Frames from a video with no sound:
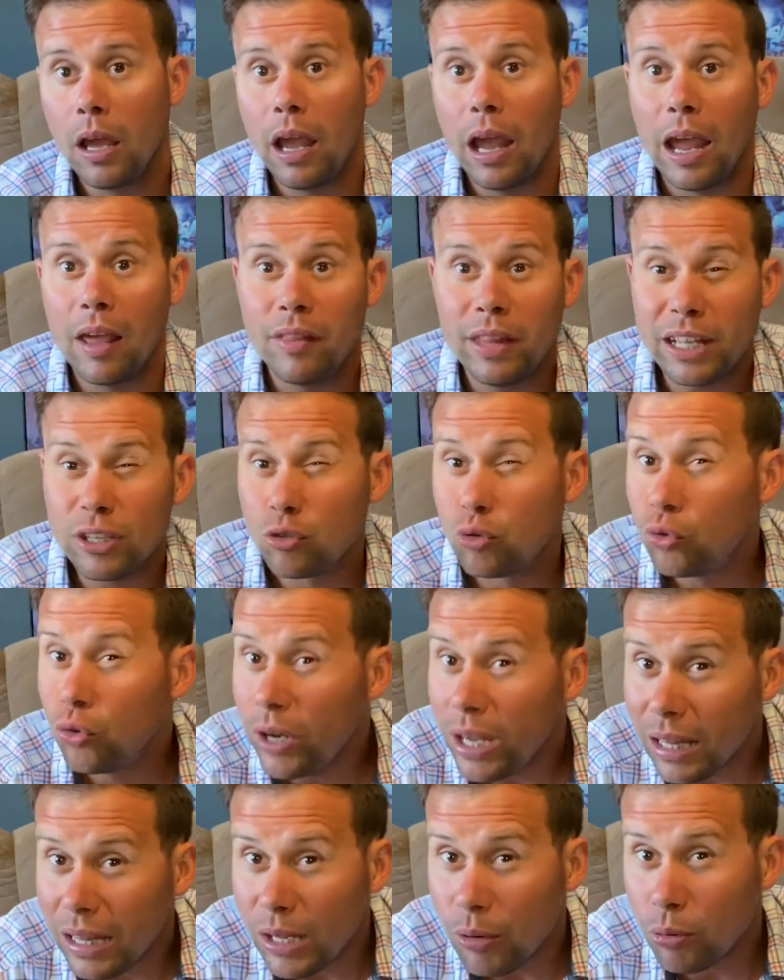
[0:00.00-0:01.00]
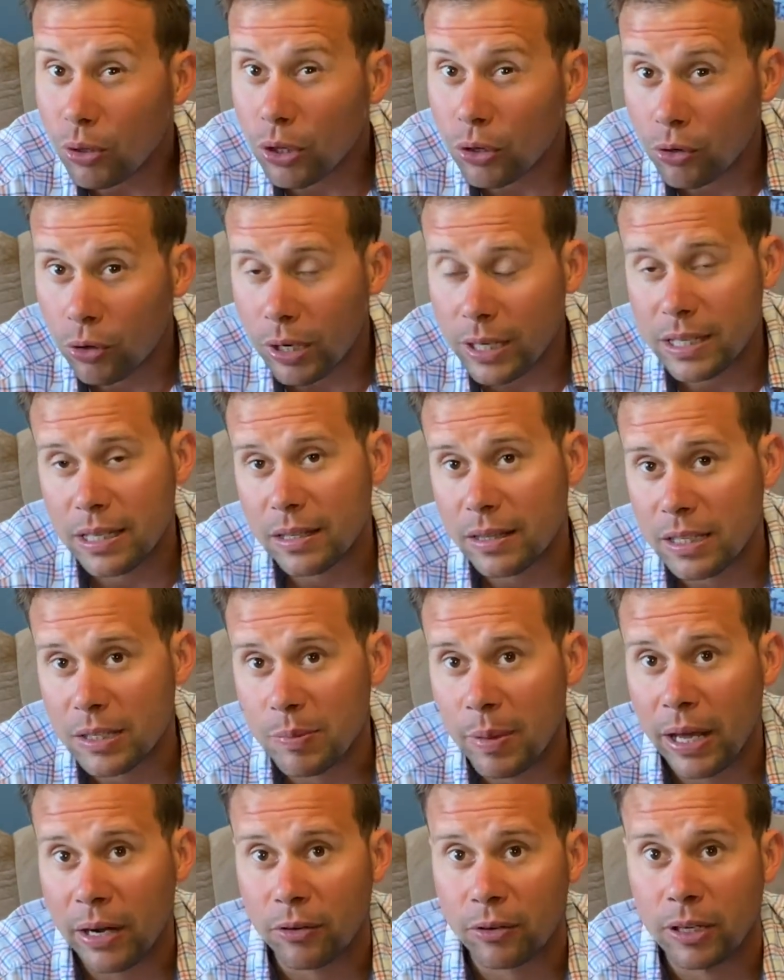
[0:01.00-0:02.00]
And that's really where the crux of
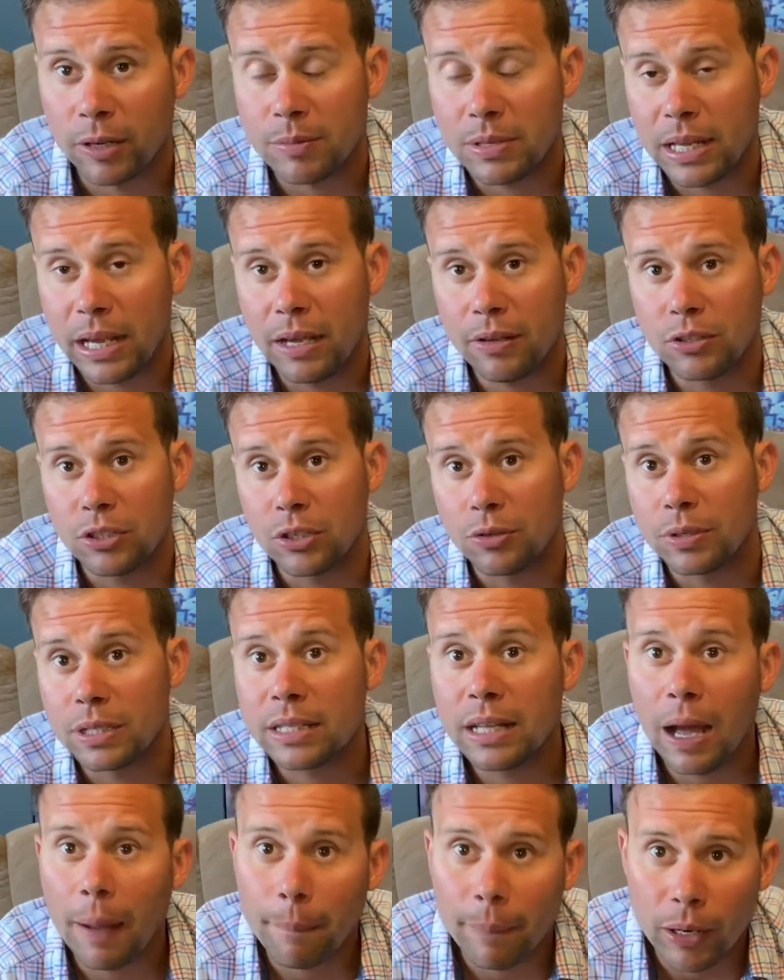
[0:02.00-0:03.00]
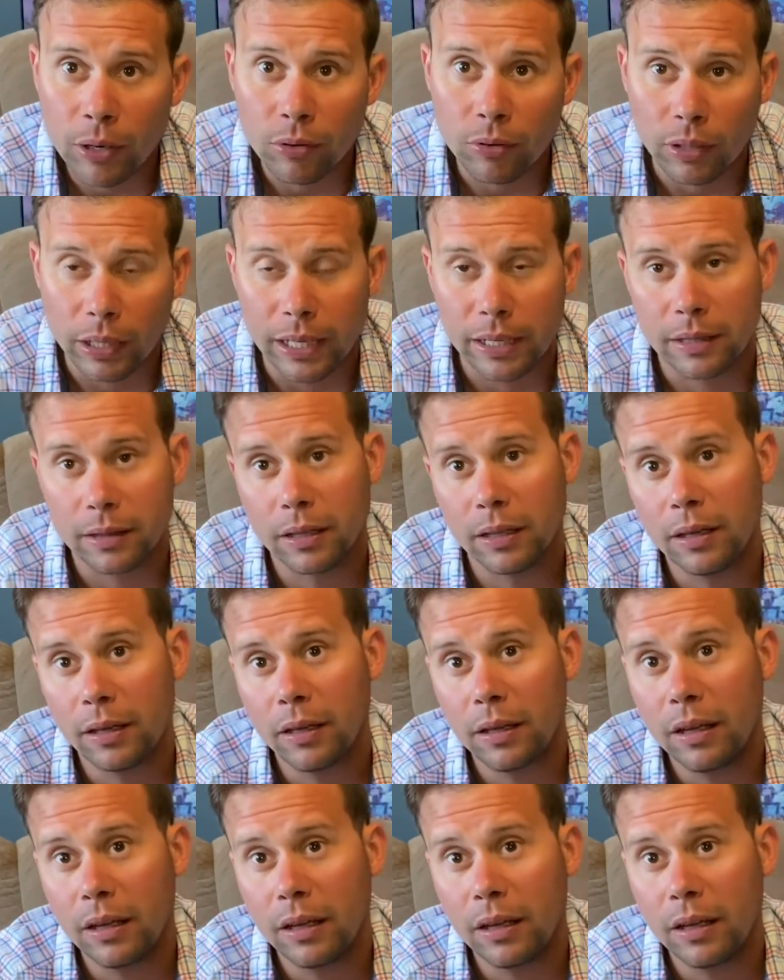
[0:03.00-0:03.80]
this matter comes down to. It's not barrel length.